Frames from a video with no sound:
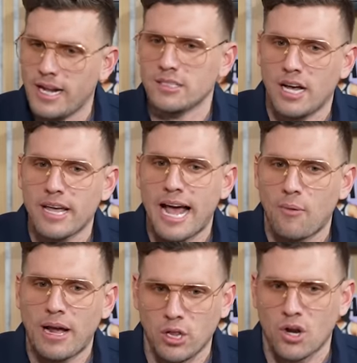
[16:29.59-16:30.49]
And I'll tell you
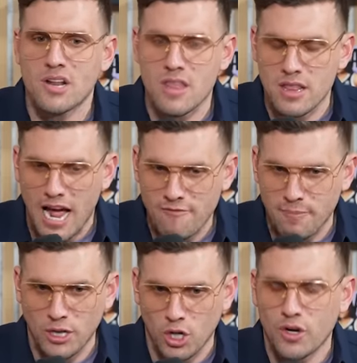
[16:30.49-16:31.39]
how I learned I've
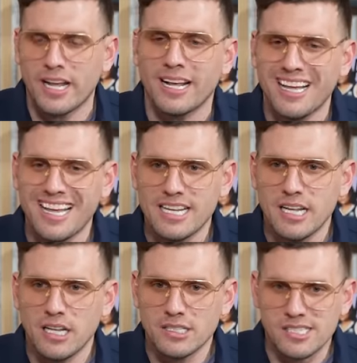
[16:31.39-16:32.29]
been learning
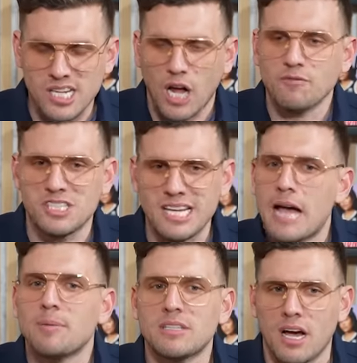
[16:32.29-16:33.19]

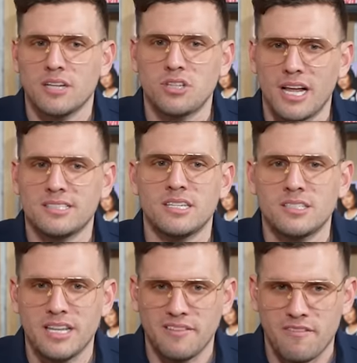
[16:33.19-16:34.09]
self-sabotage
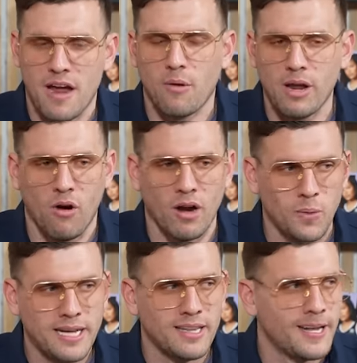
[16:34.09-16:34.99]
lessons the very hard
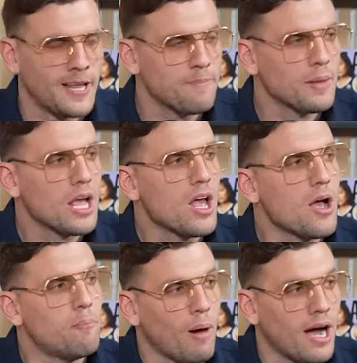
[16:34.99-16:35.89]
way lately.
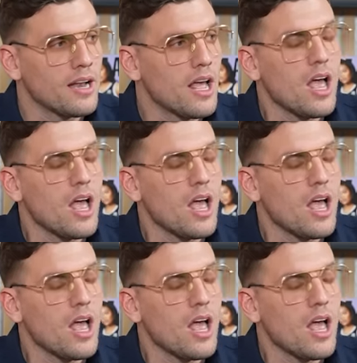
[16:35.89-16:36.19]
But